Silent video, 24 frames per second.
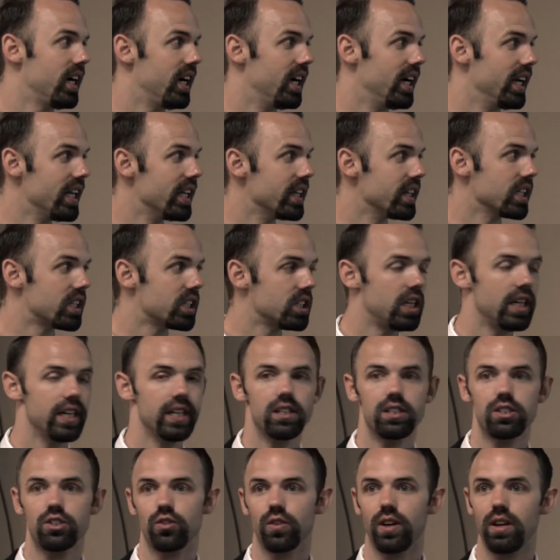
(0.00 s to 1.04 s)
in the
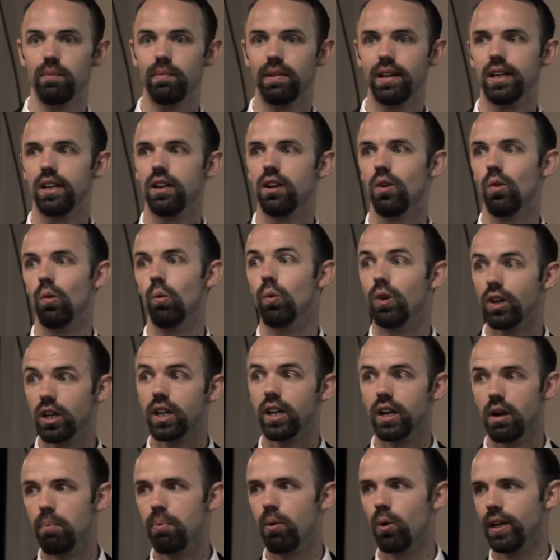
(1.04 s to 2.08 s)
client's treatment, we're going
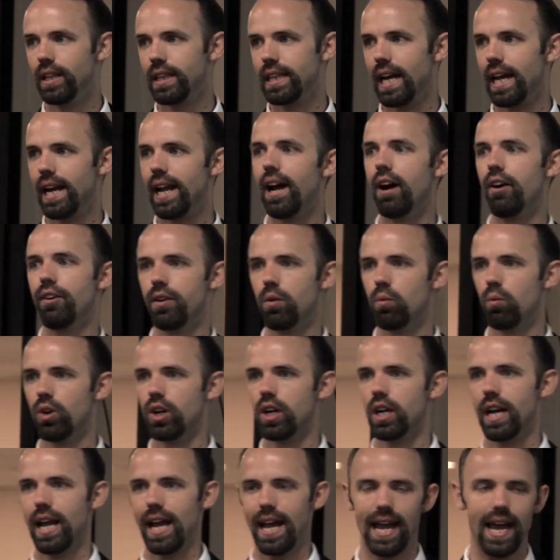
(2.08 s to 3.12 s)
to point that out and we're
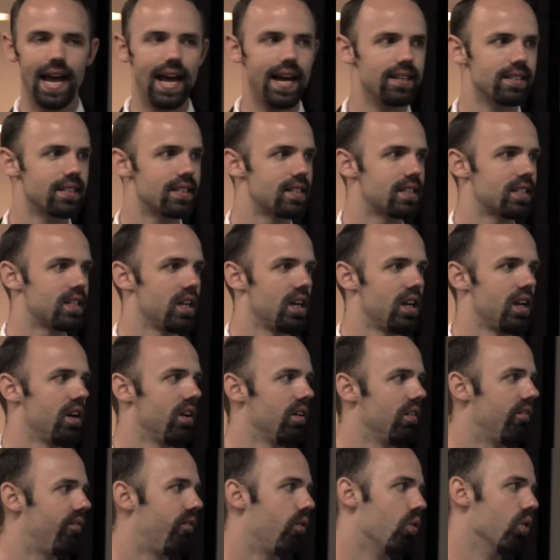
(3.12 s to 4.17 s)
going to ask
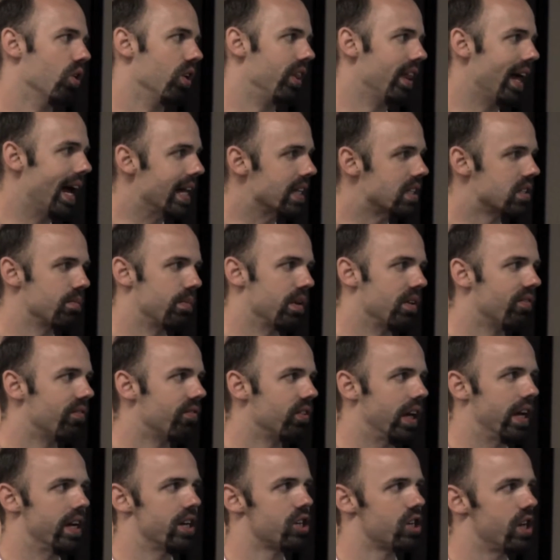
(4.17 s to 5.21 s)
for that to be
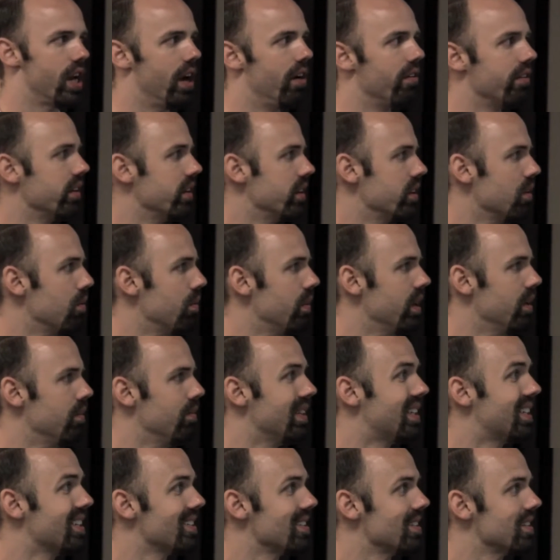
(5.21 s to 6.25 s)
fleshed out a little bit,
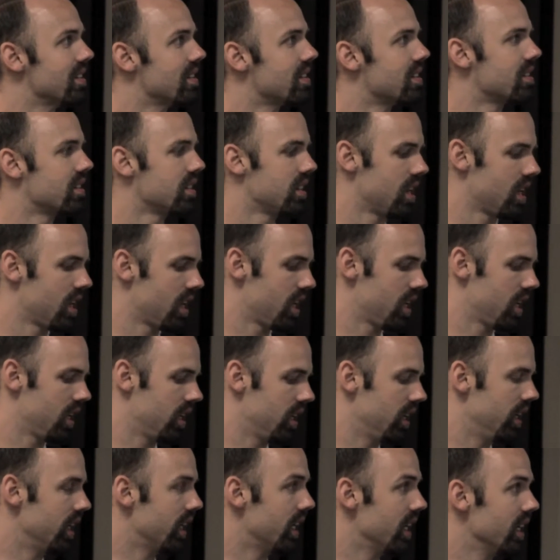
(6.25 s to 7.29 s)
because it's,
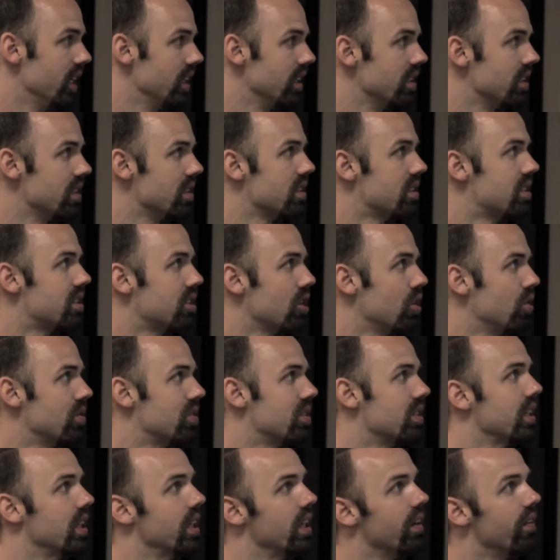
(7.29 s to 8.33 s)
again, so
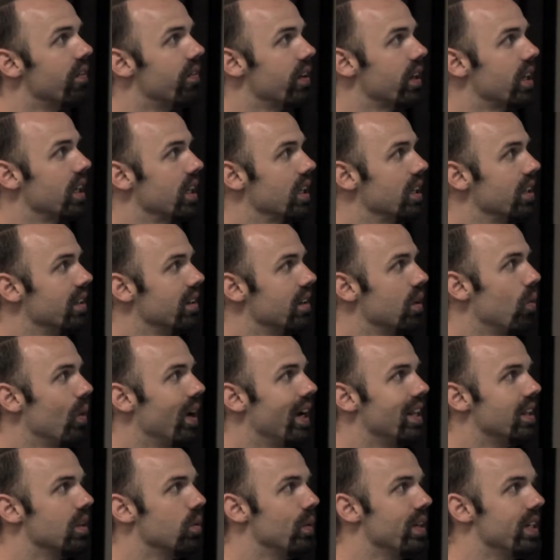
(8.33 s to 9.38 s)
significant in the way
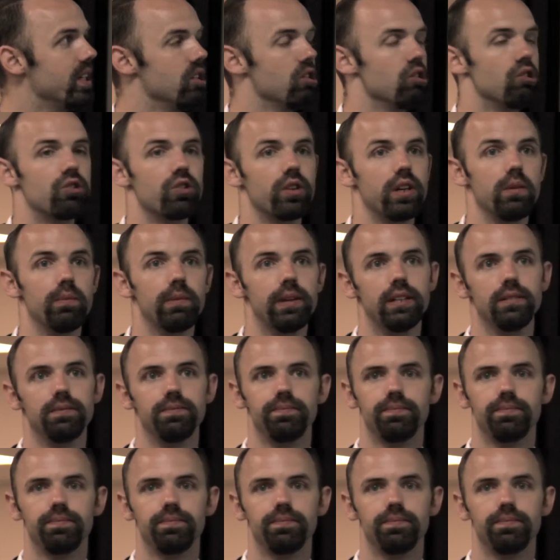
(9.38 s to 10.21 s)
that we do treatment.